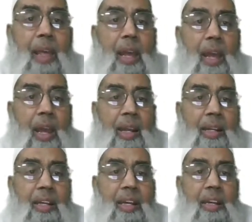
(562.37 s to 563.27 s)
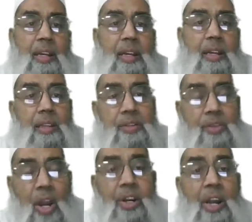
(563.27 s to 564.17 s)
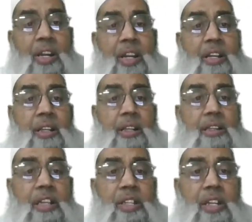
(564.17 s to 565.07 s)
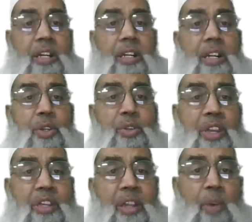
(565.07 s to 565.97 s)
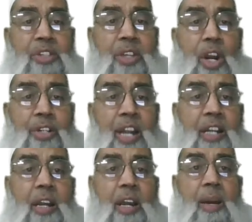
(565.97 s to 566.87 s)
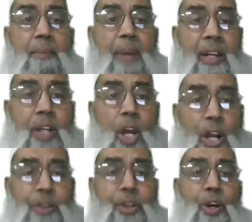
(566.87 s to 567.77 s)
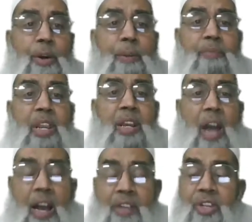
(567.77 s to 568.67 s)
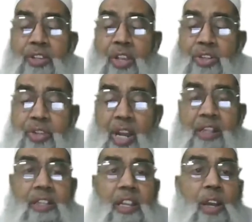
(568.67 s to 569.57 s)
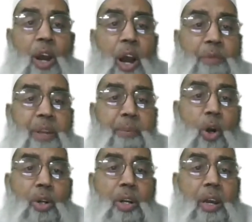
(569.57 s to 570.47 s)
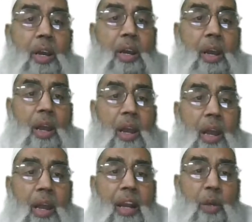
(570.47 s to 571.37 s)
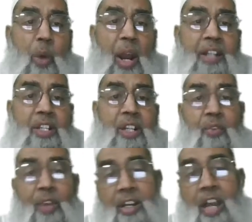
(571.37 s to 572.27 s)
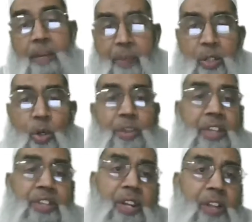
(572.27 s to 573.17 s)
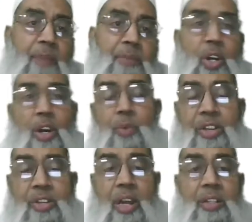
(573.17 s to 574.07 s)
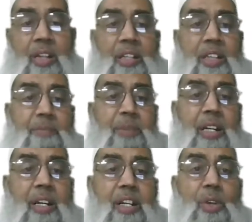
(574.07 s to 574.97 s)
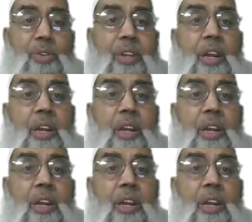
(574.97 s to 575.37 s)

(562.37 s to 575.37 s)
And not only this reduces the moisture content, but also enhances the strength of the mold and avoids the defect like pinholes, etc., because moisture content is being reduced.